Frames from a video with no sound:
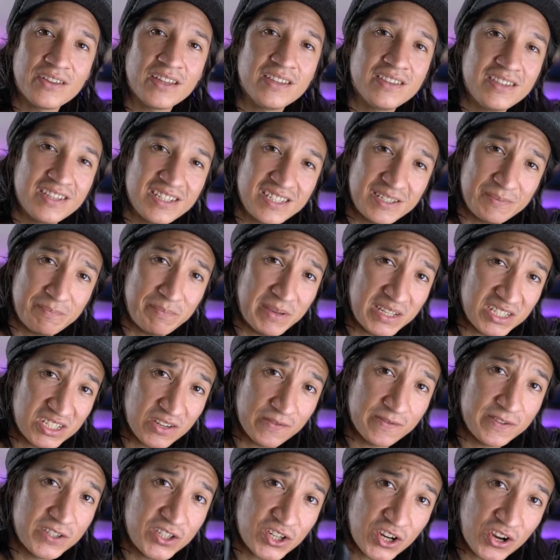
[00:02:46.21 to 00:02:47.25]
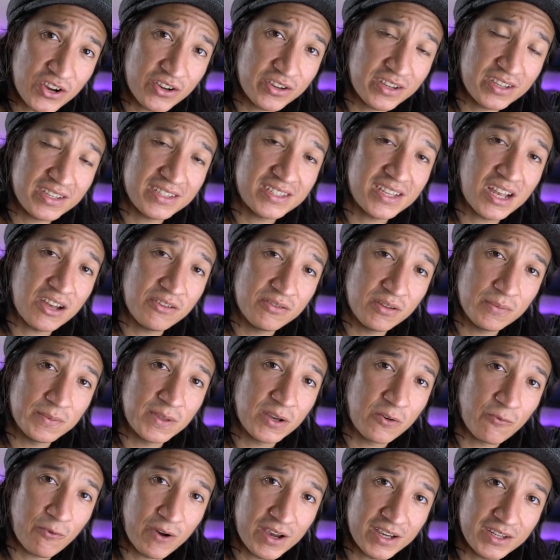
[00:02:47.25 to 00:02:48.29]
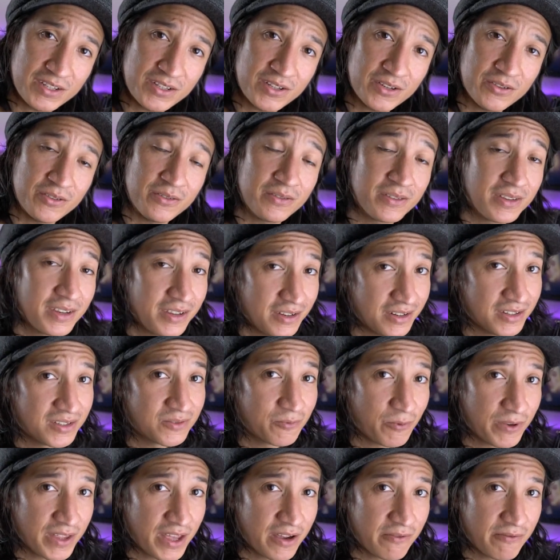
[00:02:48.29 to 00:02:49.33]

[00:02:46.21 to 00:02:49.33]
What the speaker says: that this piece of junk is out of the equation, here is what I